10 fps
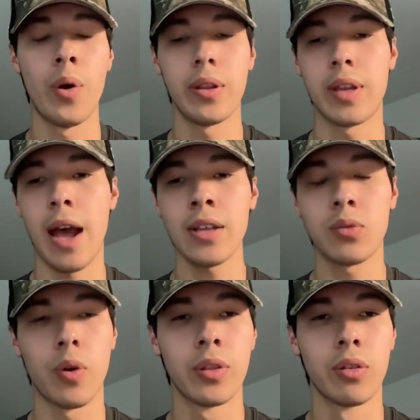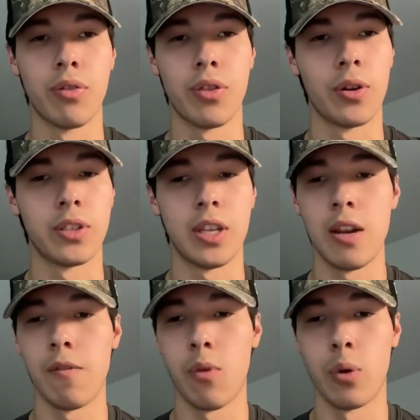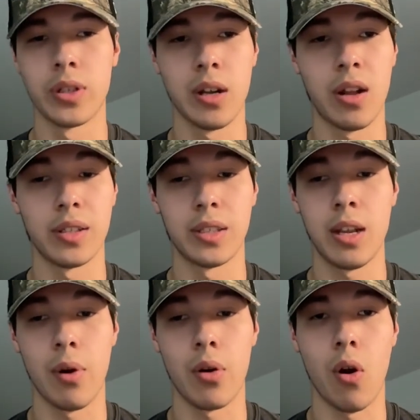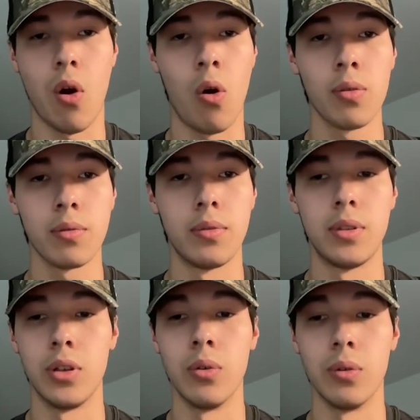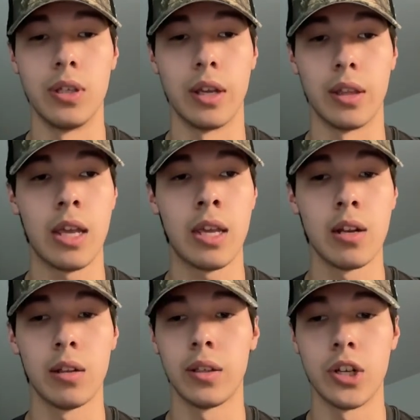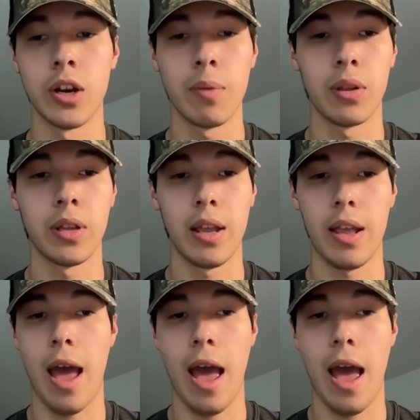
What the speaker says: guys 1 through 13, 14 on this team are all dudes. Like they legitimately